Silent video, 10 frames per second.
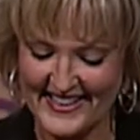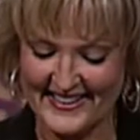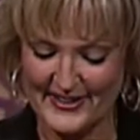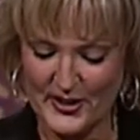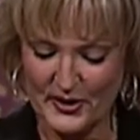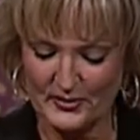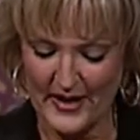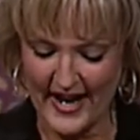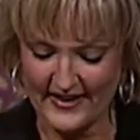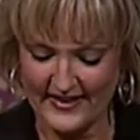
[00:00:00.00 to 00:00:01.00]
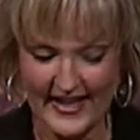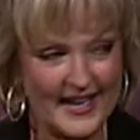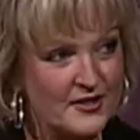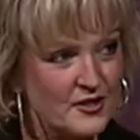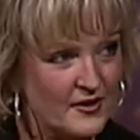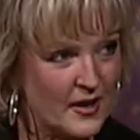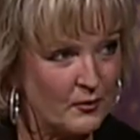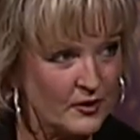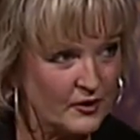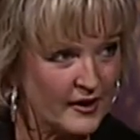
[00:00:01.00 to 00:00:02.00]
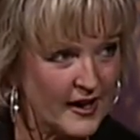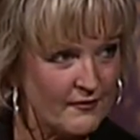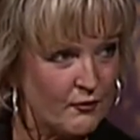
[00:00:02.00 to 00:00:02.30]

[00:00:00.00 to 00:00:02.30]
incorrect. The answer that we're looking